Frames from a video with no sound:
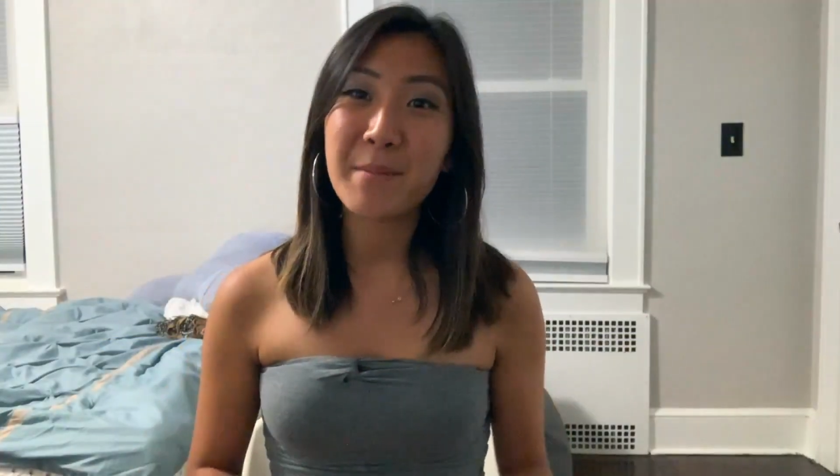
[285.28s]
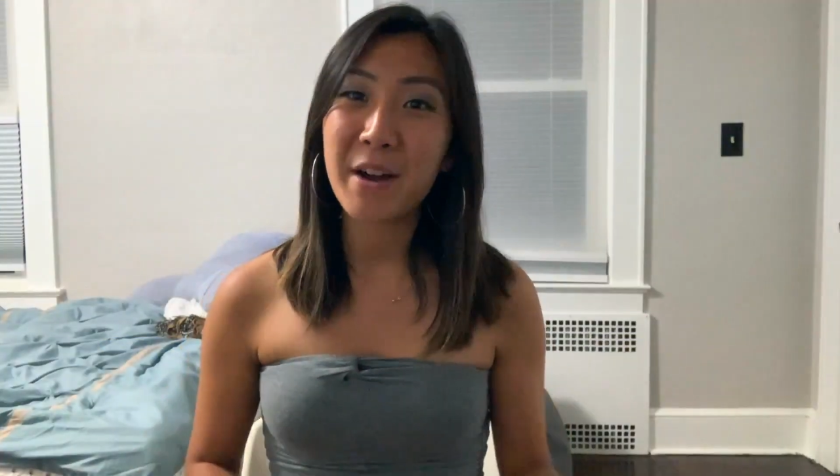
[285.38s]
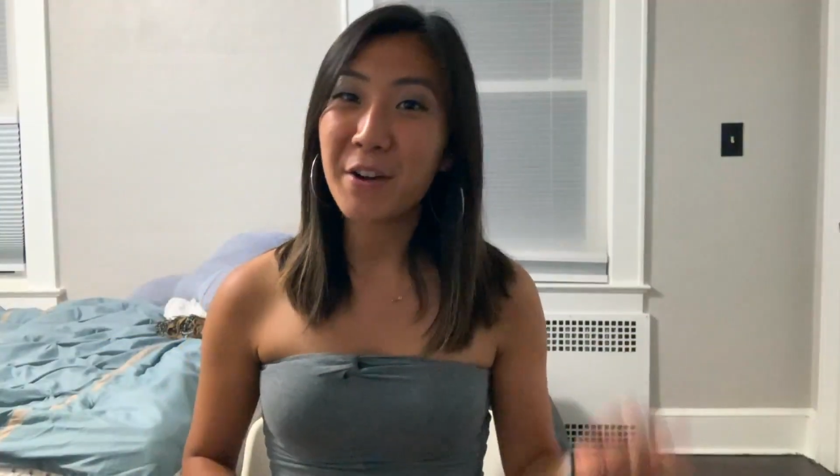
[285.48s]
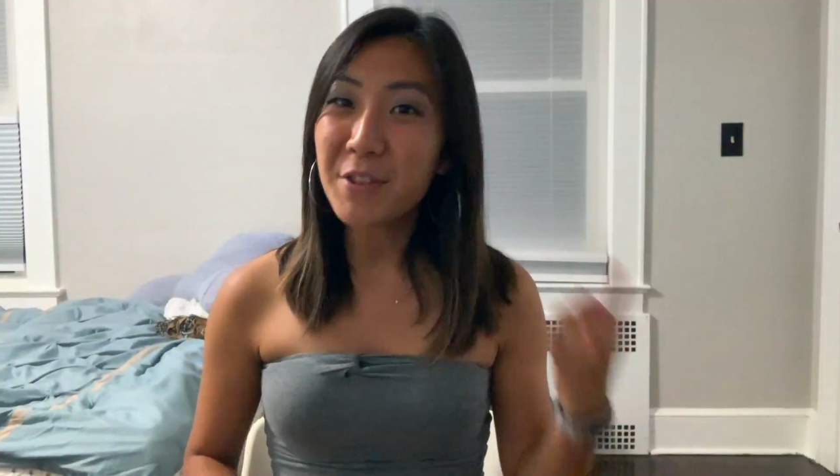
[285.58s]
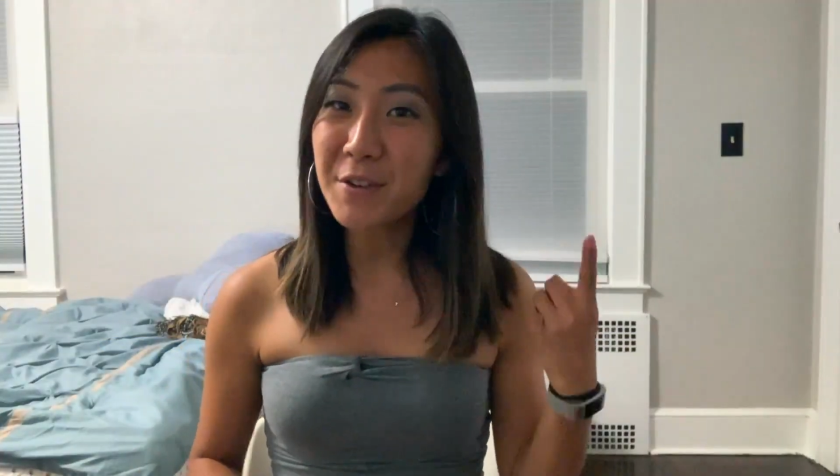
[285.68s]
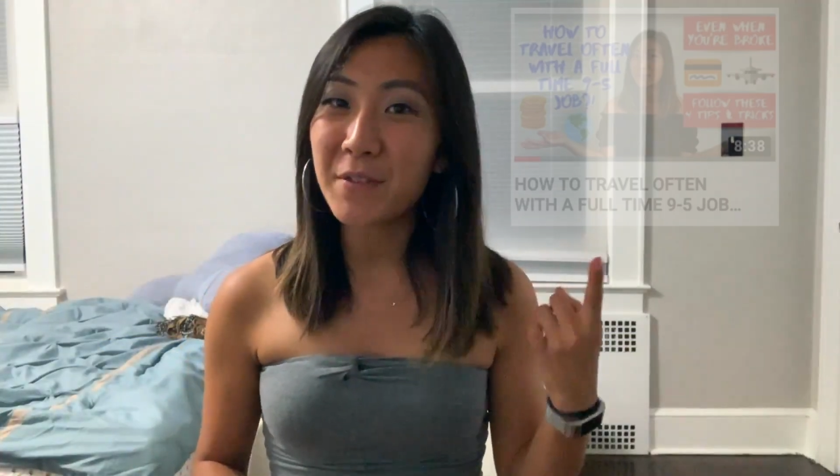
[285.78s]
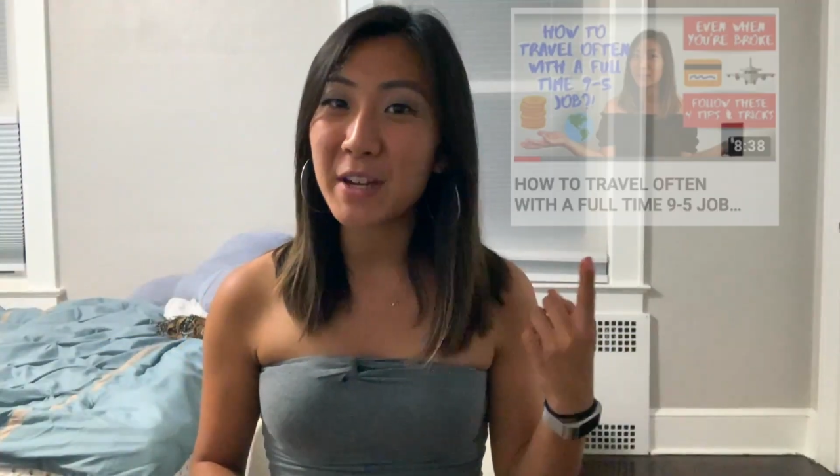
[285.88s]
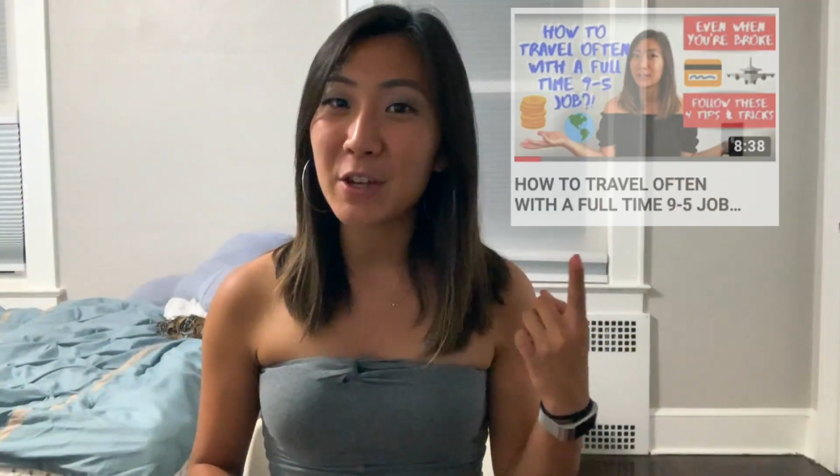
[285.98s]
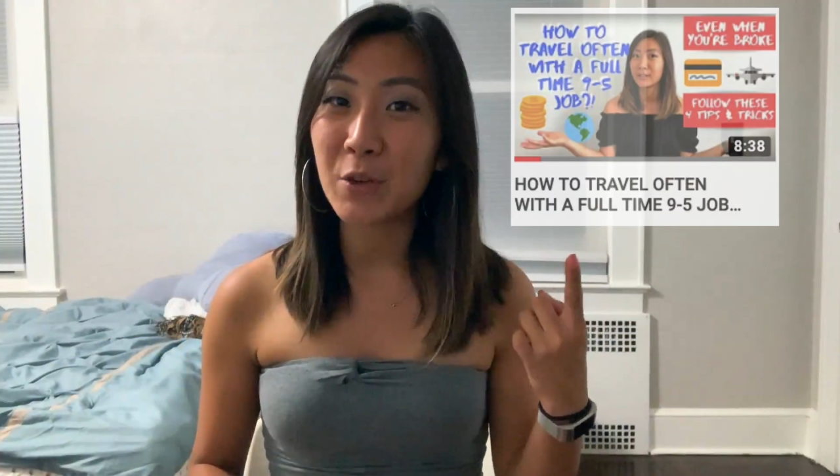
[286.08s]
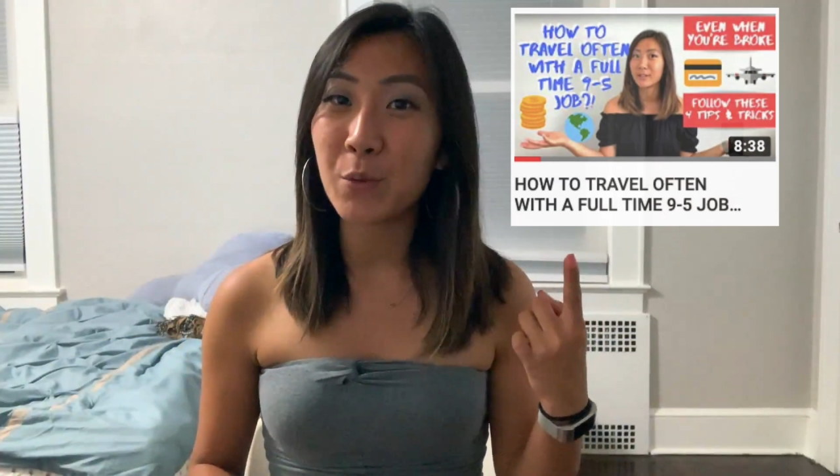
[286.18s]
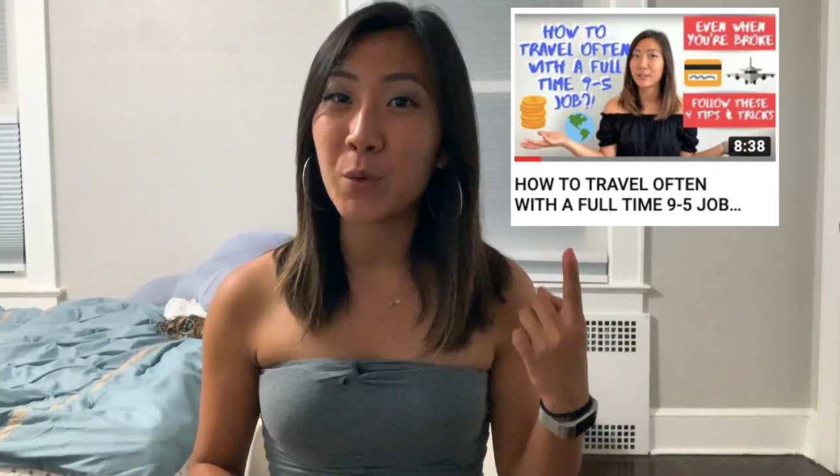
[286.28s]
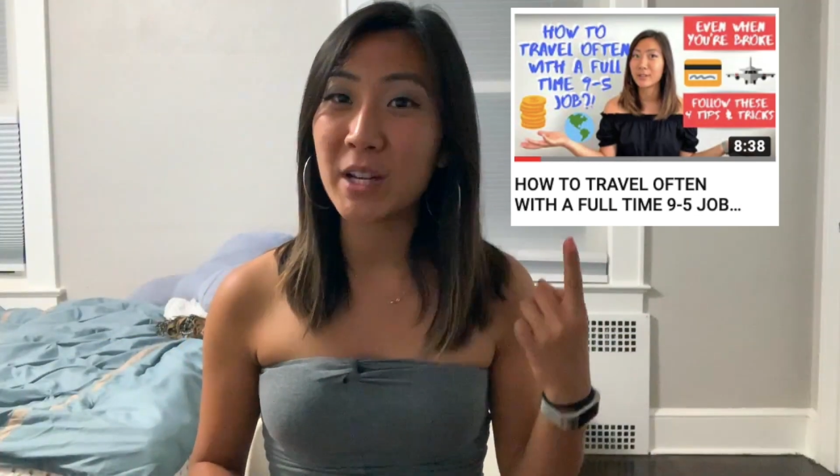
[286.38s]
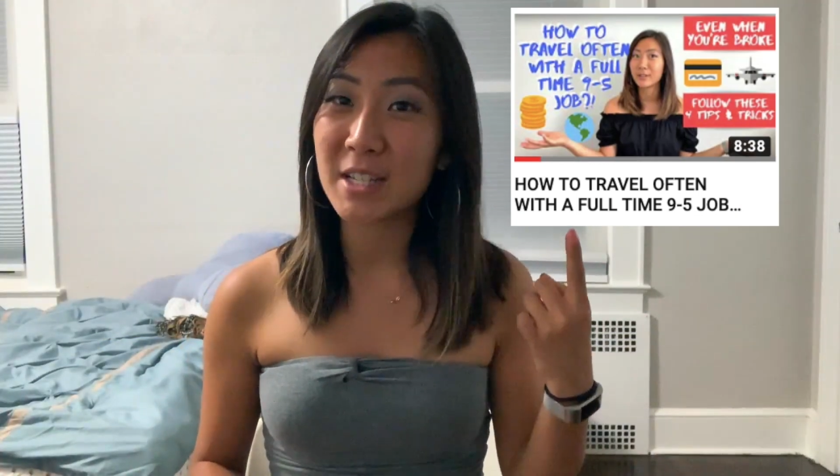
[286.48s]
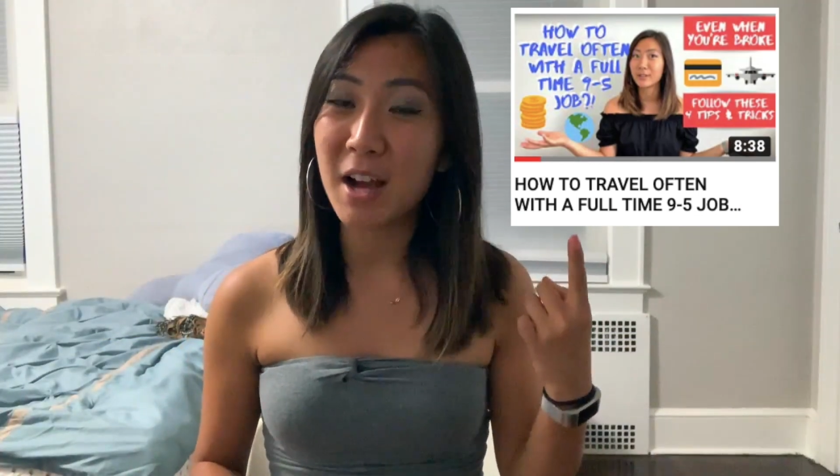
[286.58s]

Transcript: in my other video, when I